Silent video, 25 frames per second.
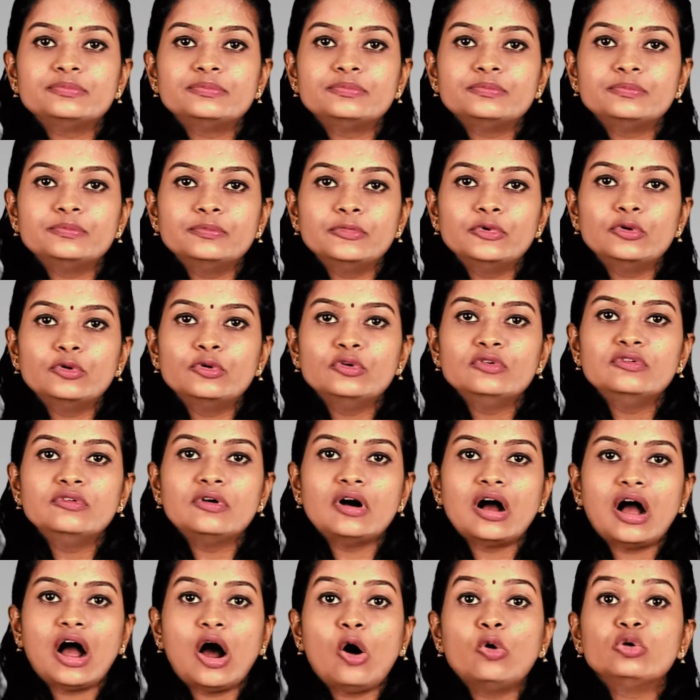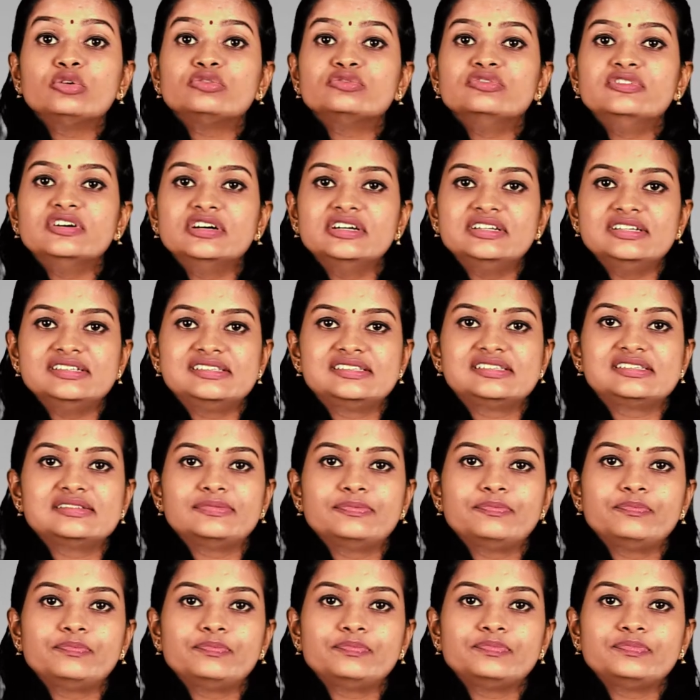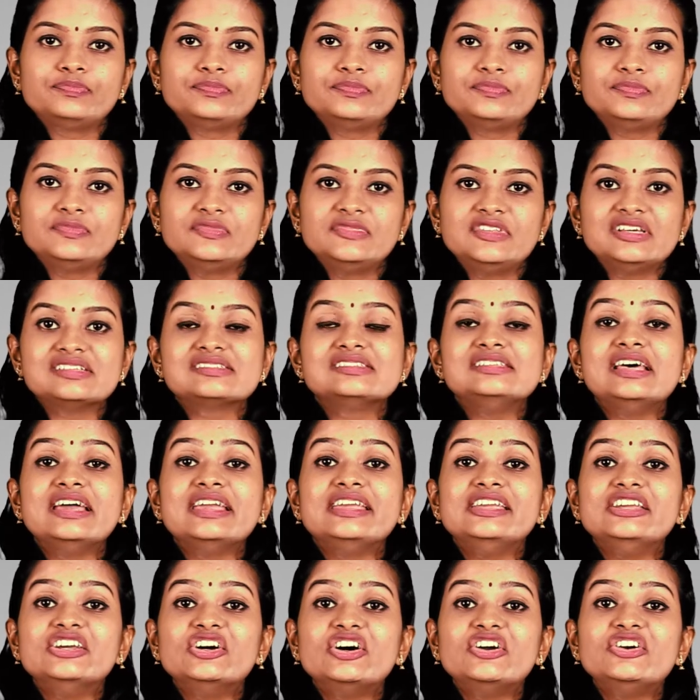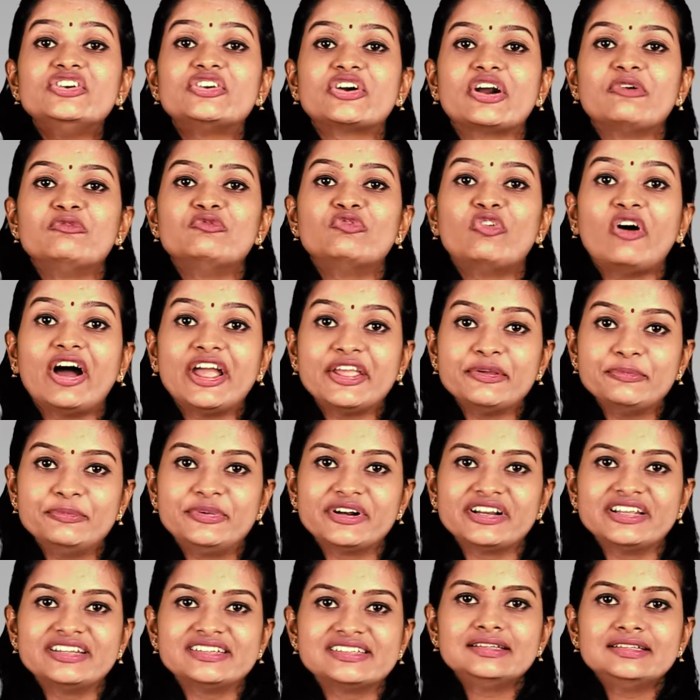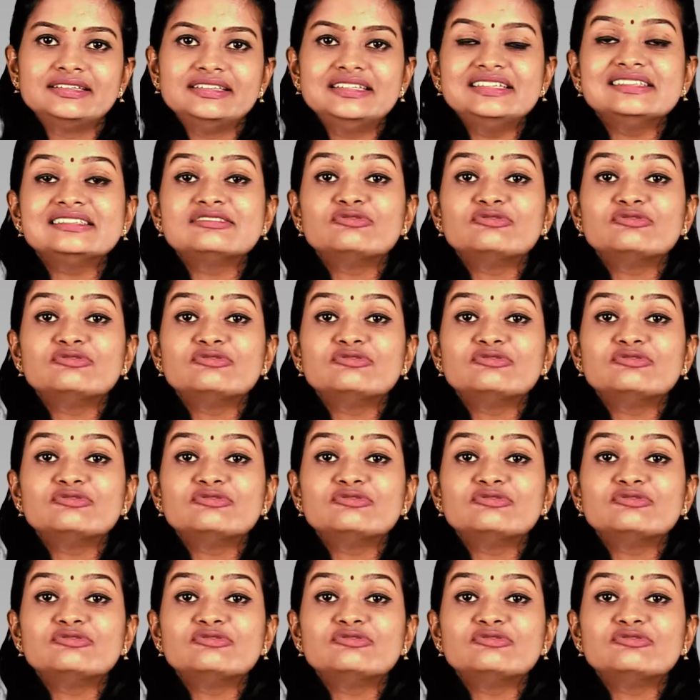move outwards. Thus the eardrum vibrates. These